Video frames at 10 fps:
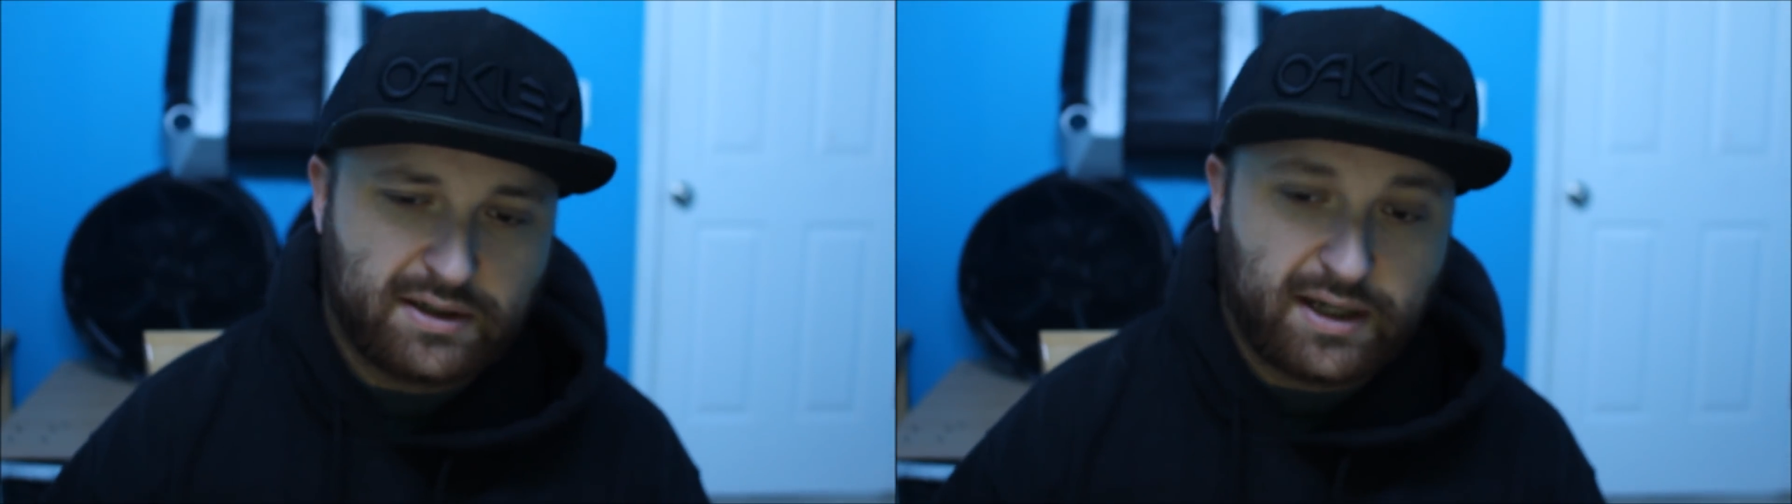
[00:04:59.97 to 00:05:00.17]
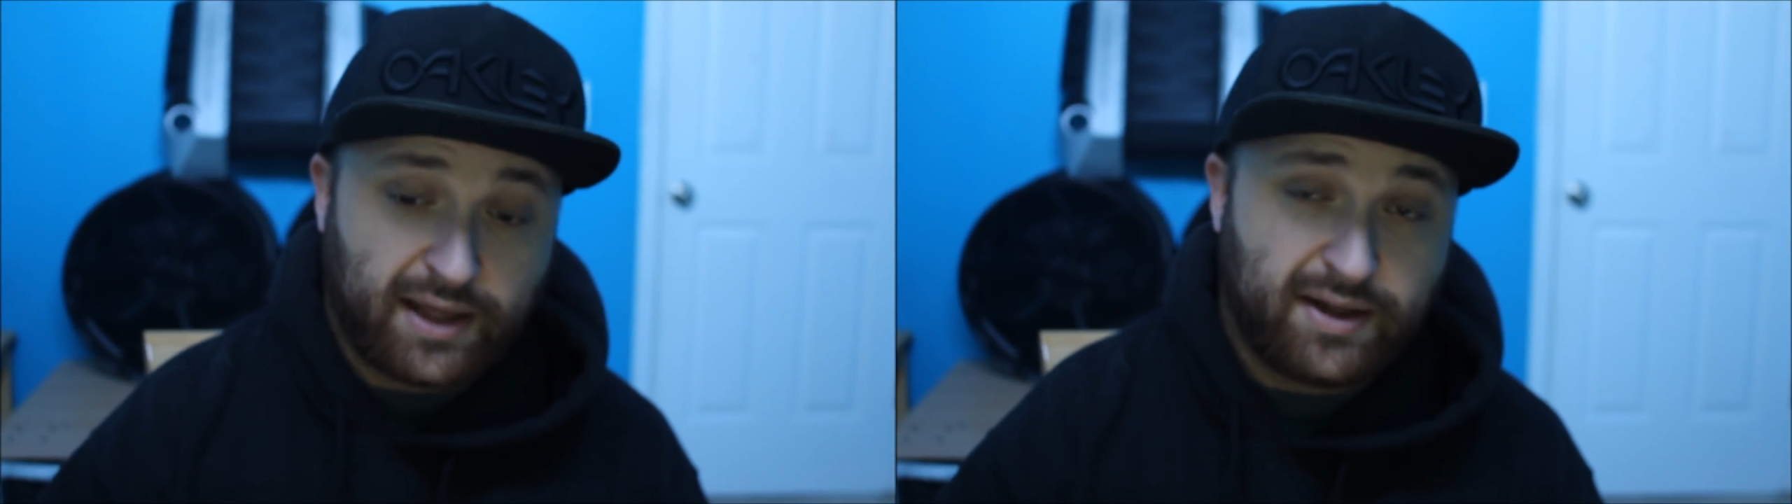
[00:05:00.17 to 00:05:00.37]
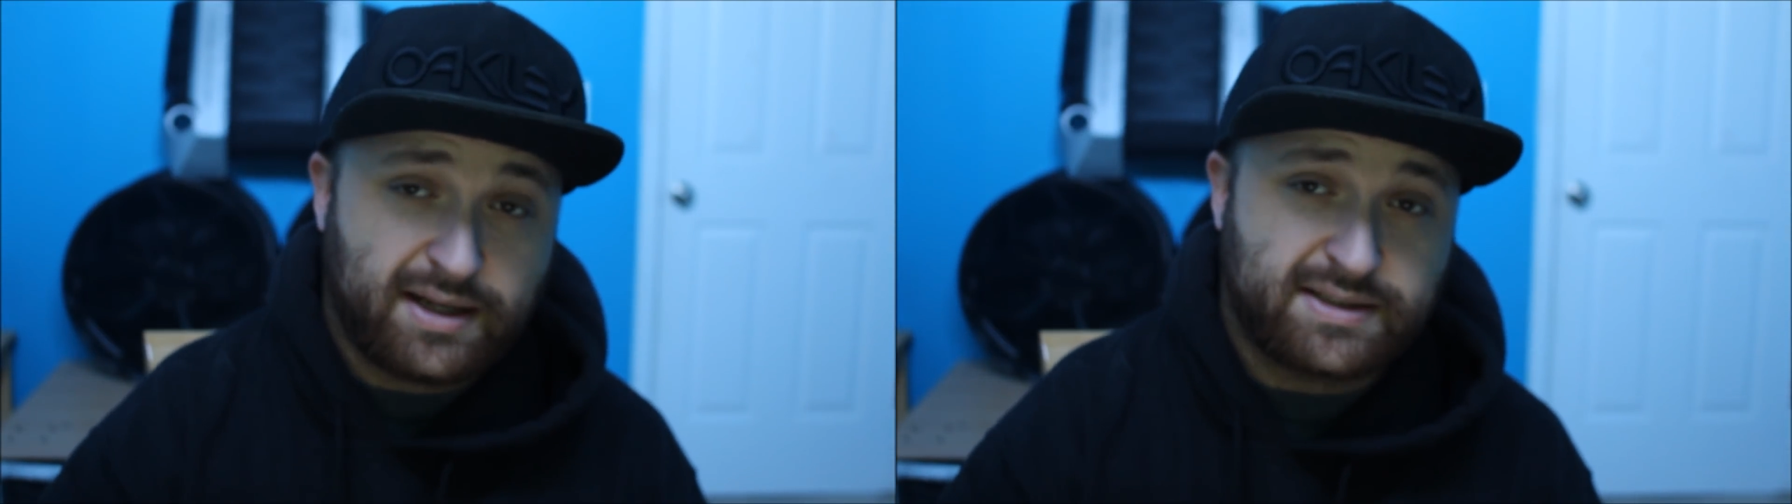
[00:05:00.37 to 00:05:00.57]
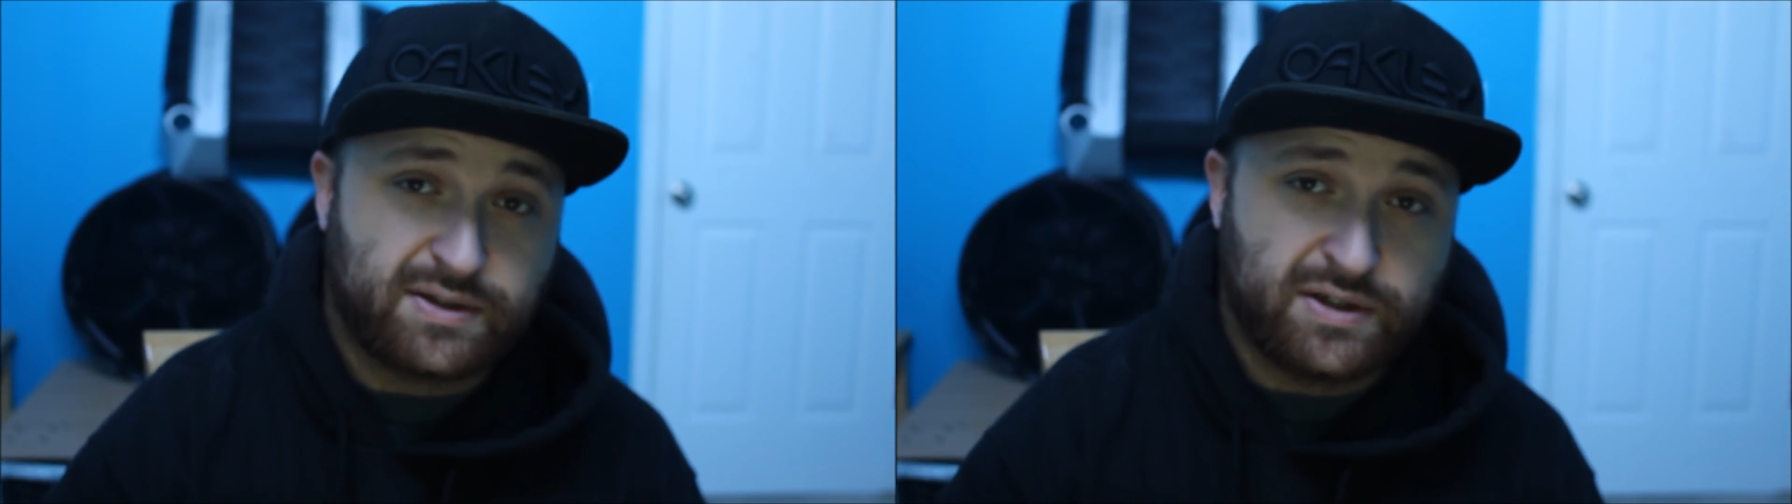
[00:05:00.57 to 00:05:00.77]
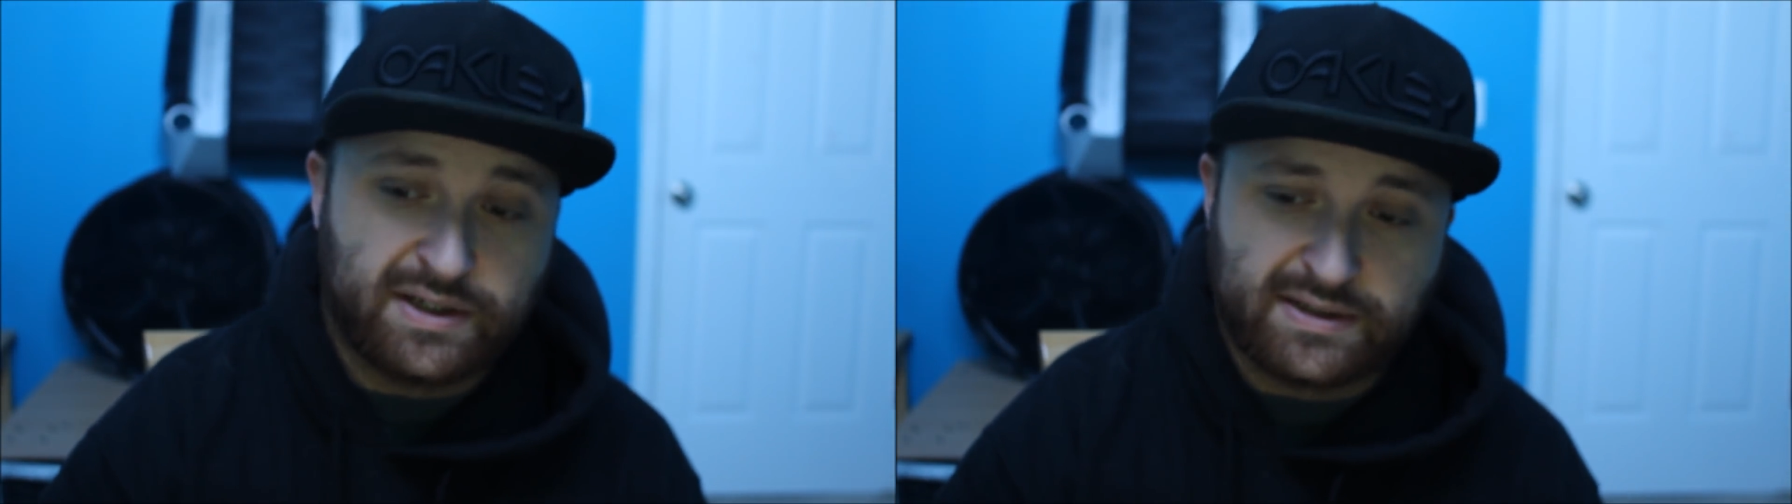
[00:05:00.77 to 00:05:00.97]
And that is a
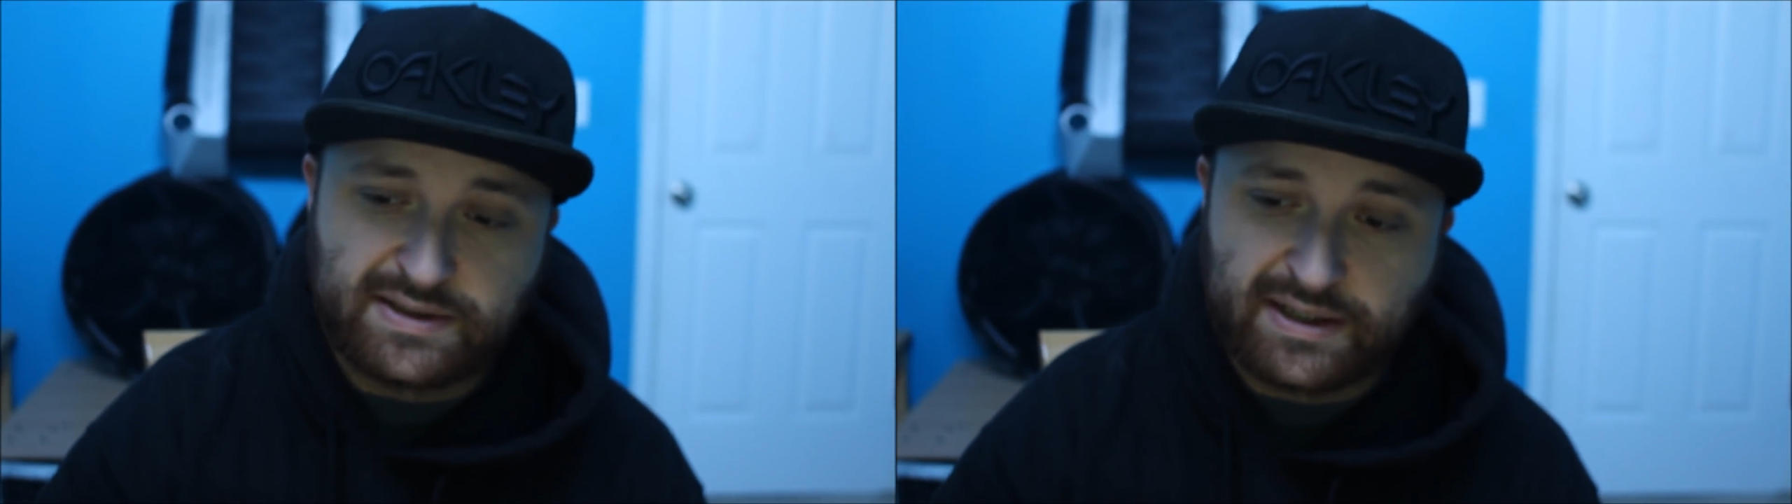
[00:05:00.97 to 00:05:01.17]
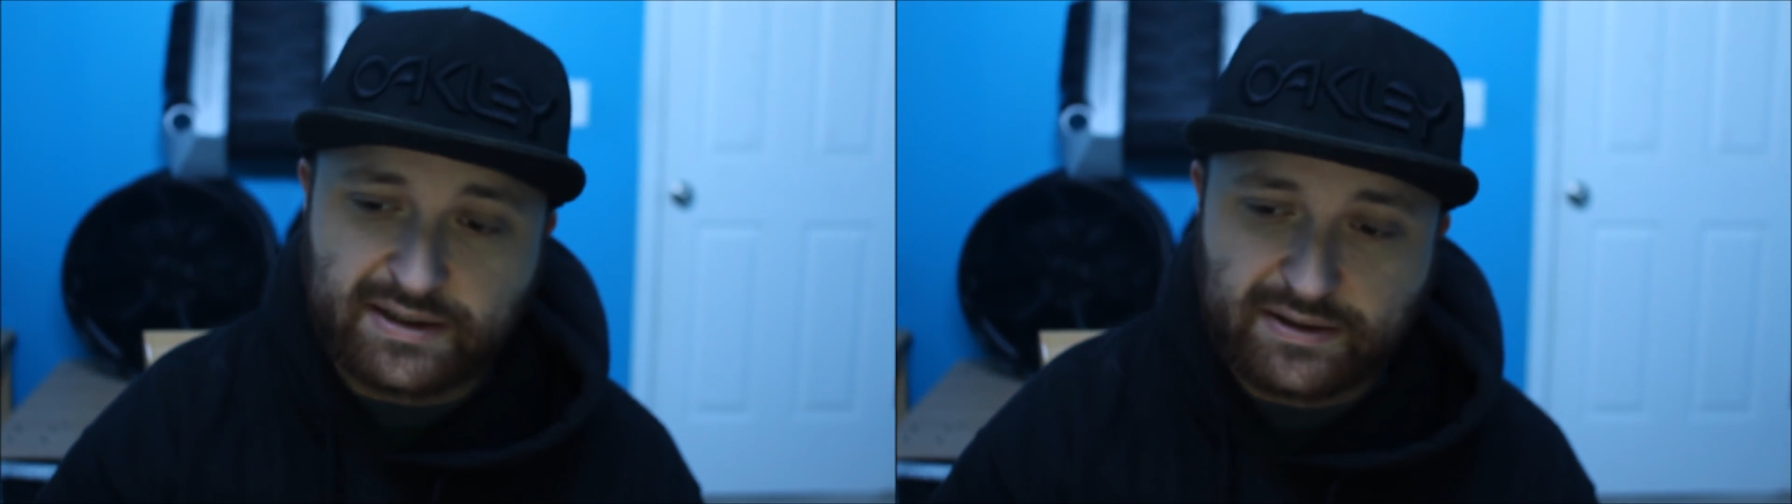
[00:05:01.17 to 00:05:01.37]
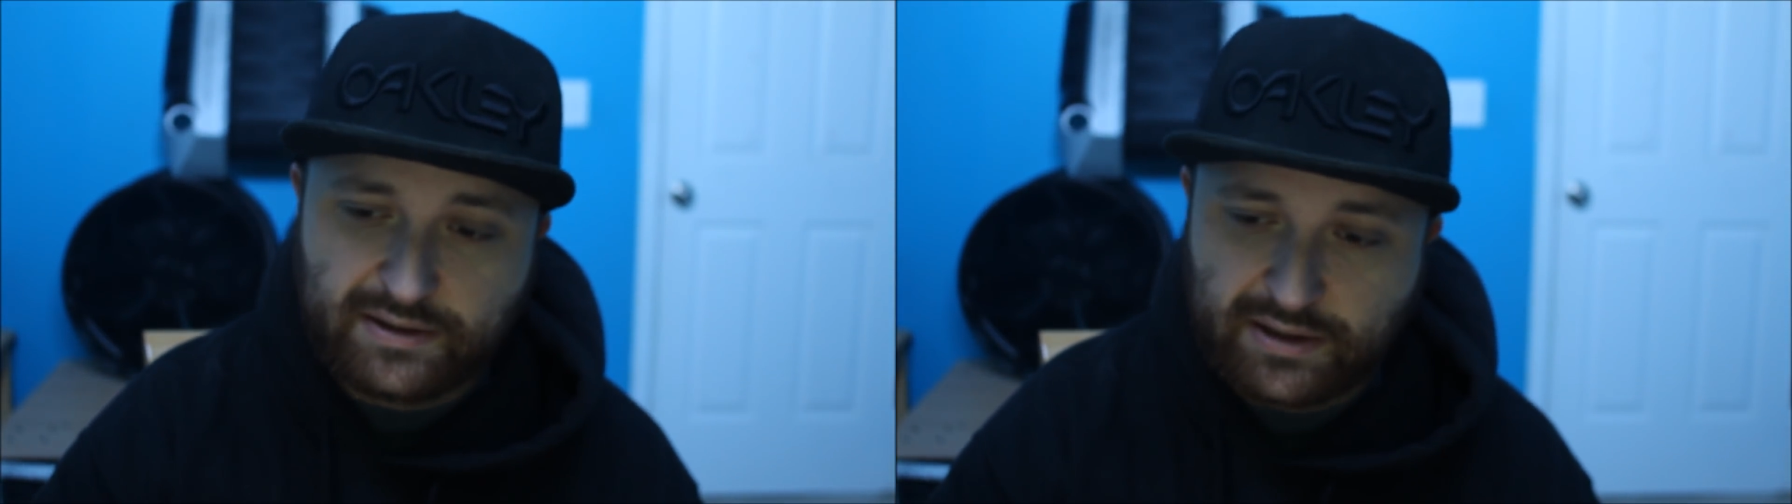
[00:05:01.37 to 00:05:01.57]
good intake.